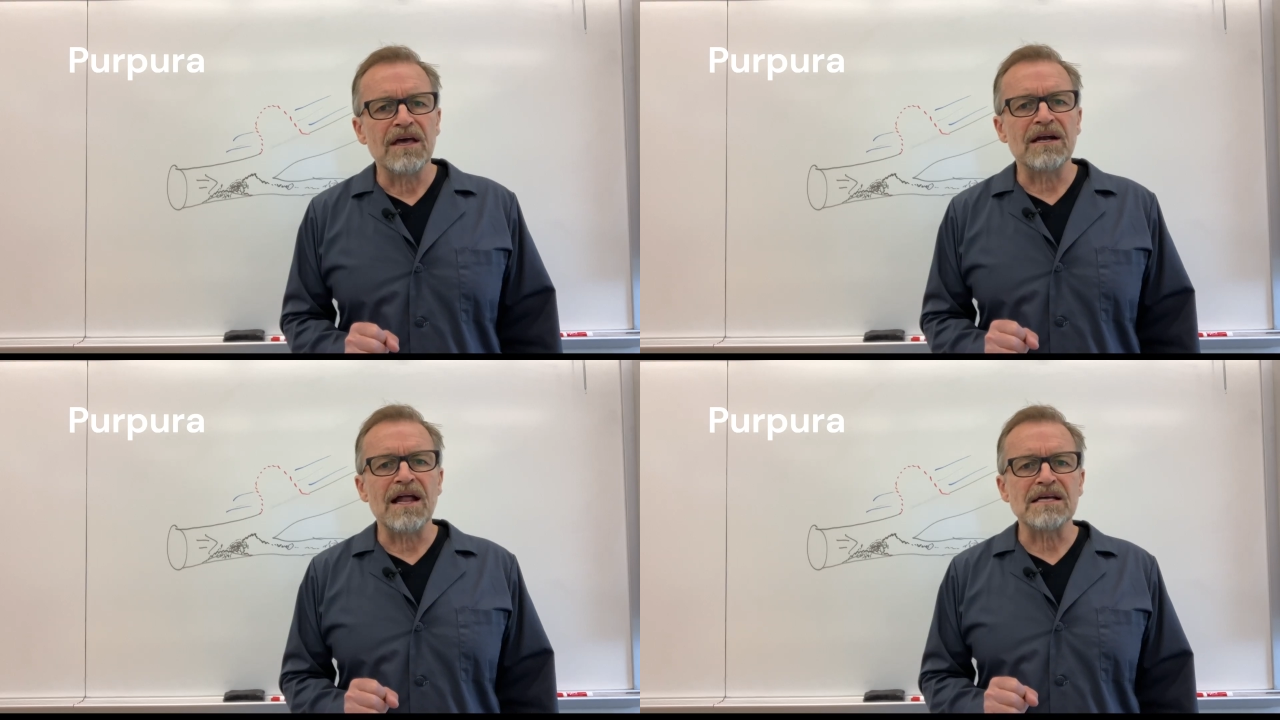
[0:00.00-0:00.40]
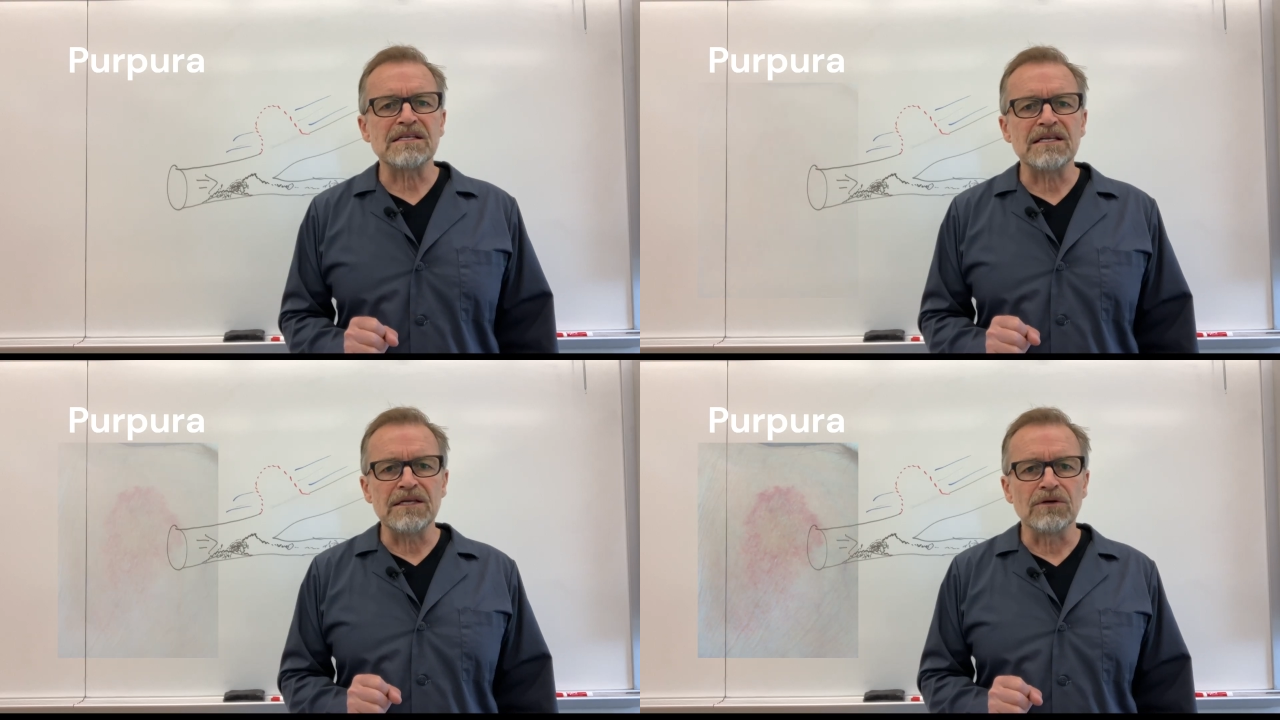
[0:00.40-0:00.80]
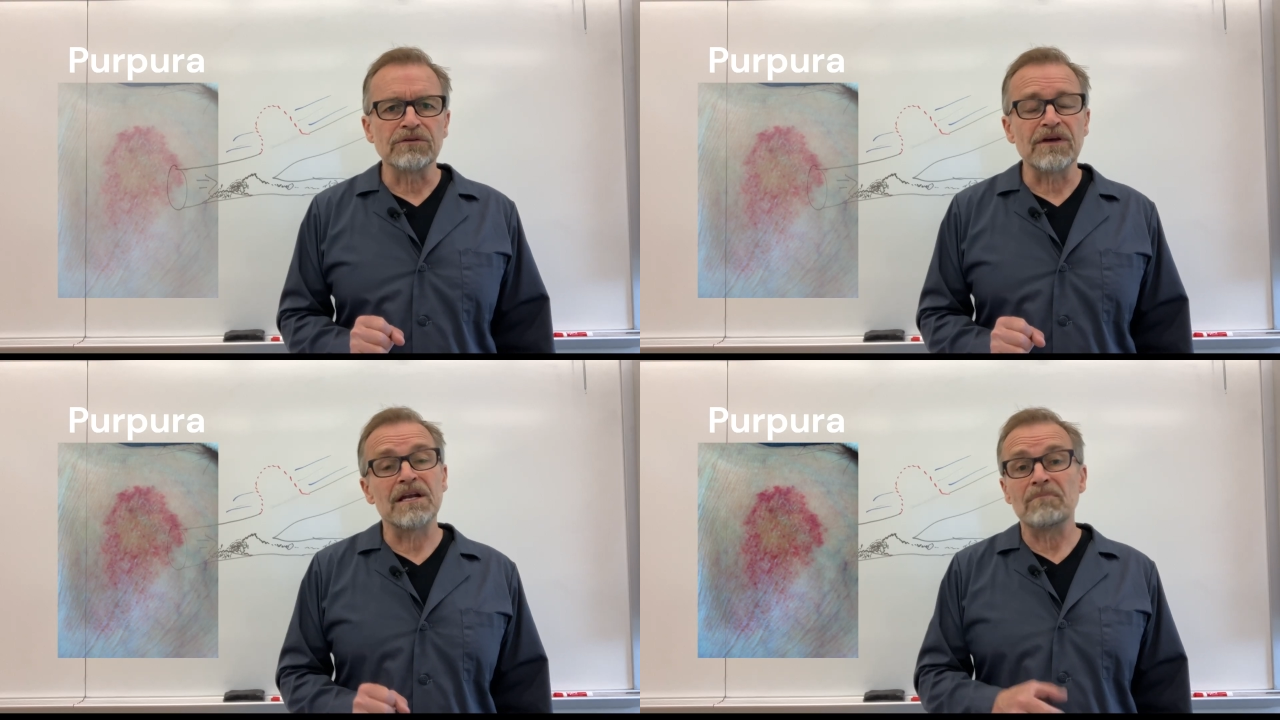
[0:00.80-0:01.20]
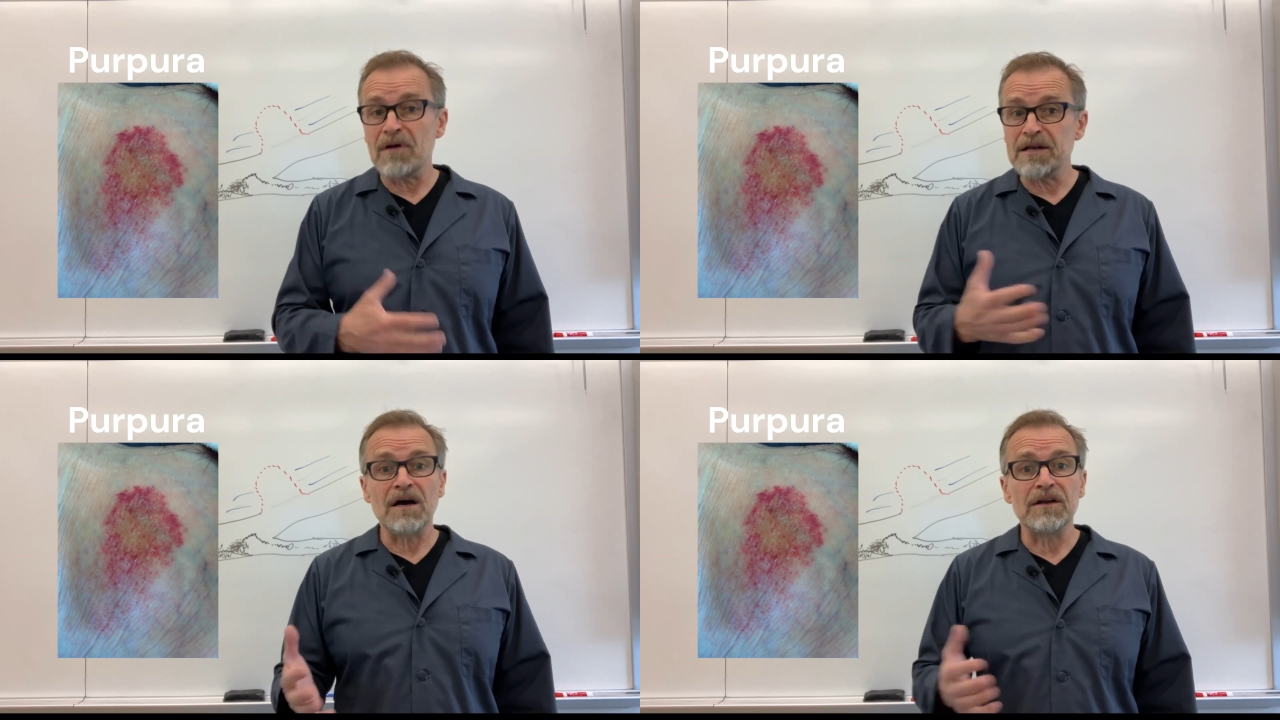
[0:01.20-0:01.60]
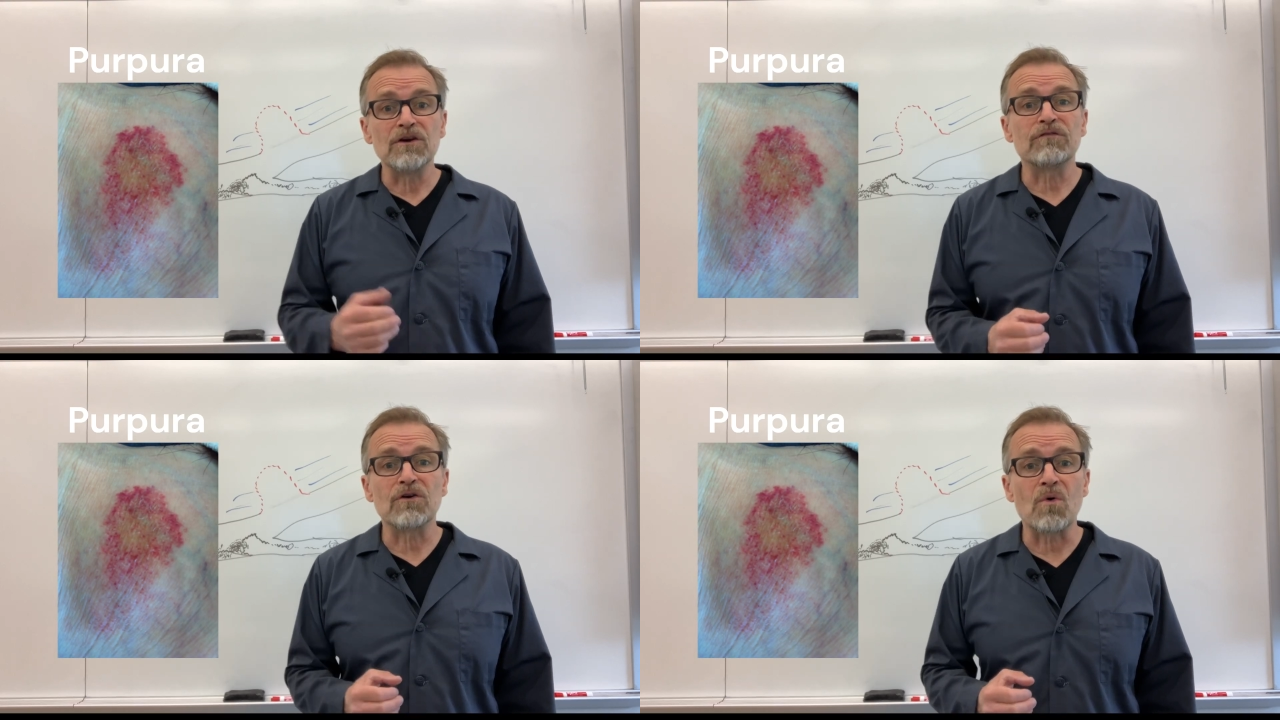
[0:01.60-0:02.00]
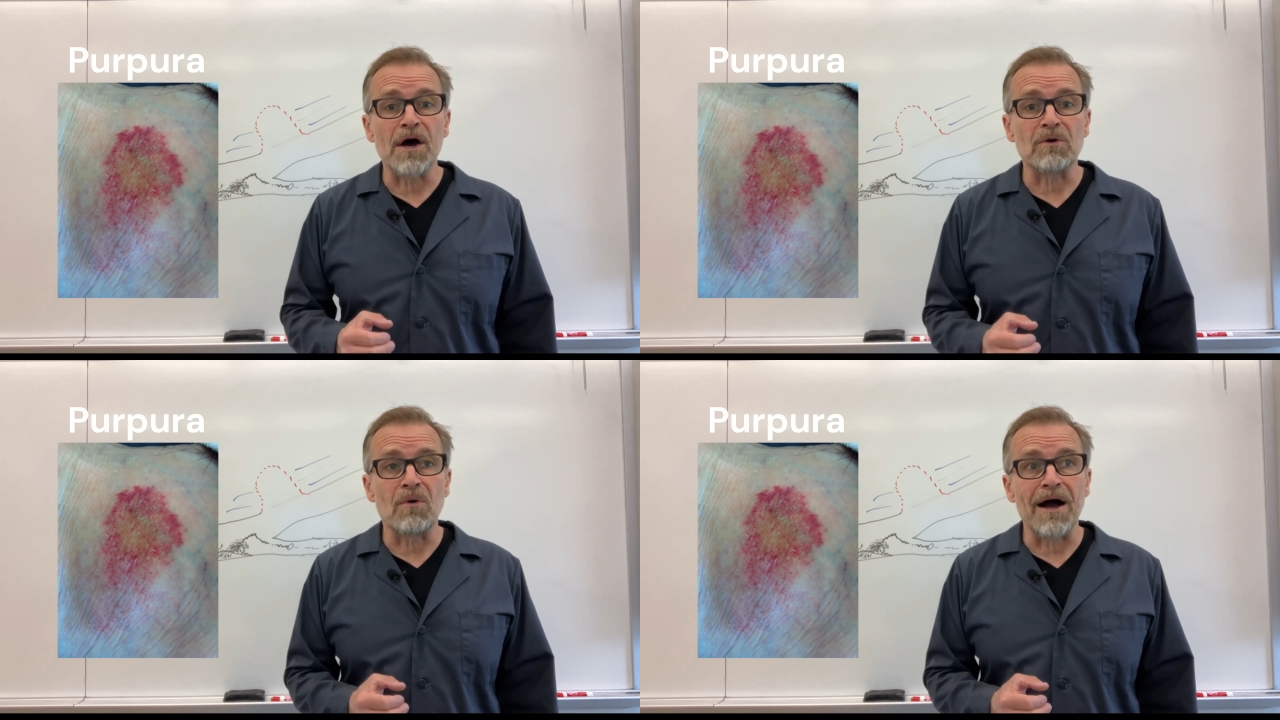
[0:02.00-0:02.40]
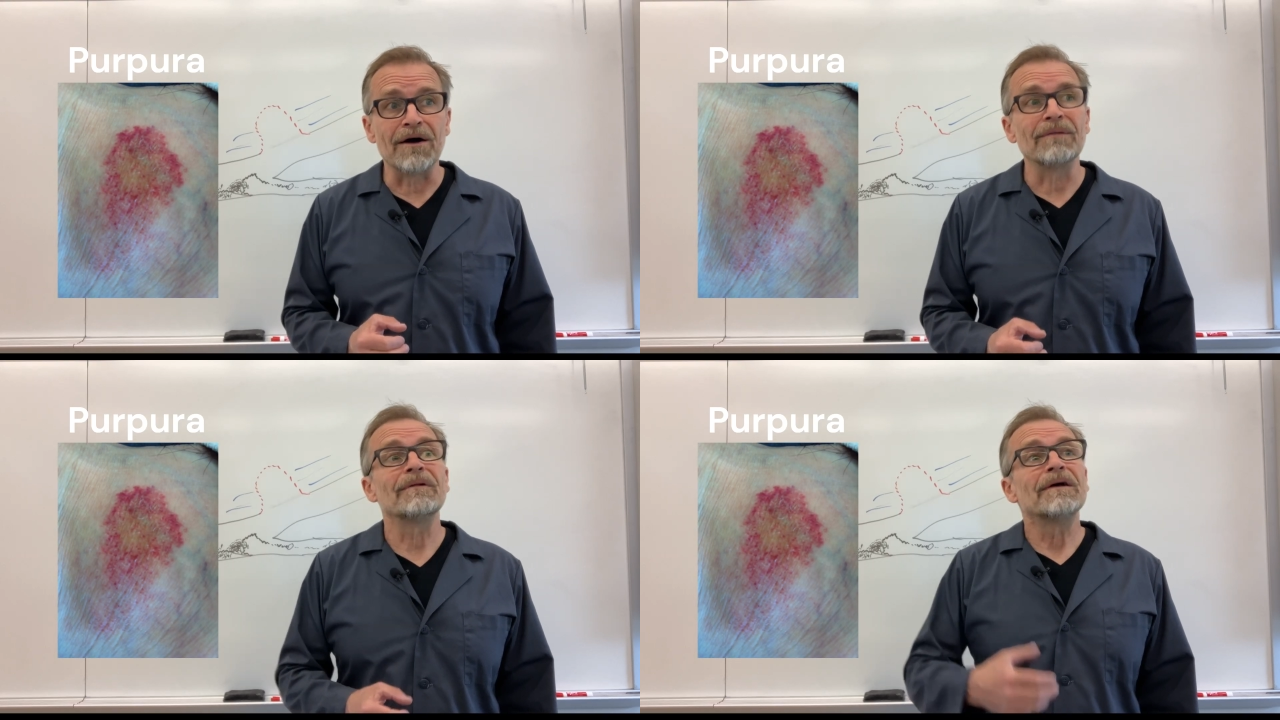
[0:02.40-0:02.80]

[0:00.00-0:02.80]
and it hasn't healed, and it might not heal for quite a while.